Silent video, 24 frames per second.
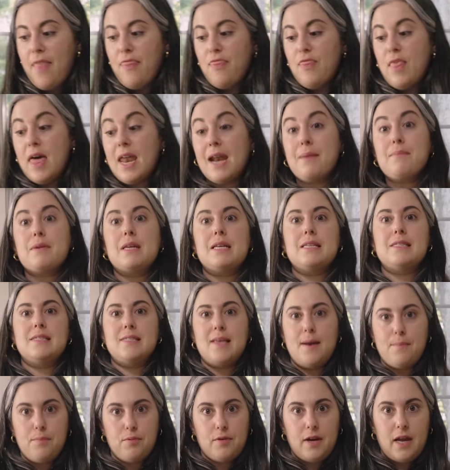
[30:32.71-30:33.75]
and then I'm gonna
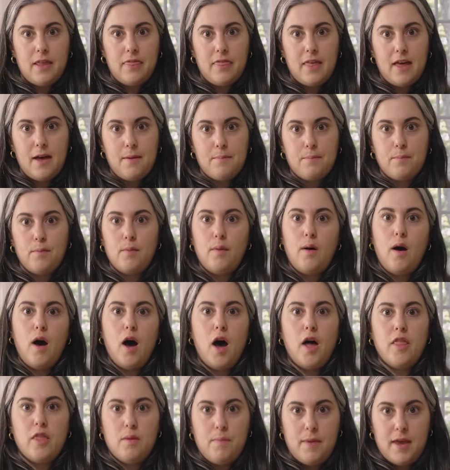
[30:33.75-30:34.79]
separate them
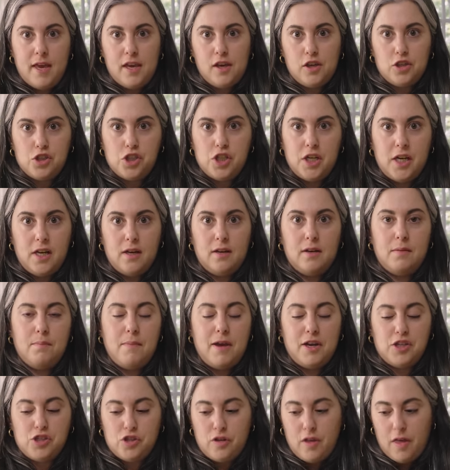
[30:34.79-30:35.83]
on the baking sheet.
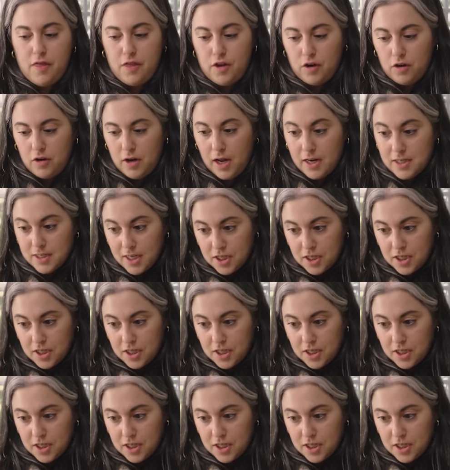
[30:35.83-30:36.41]
Make sure that they're not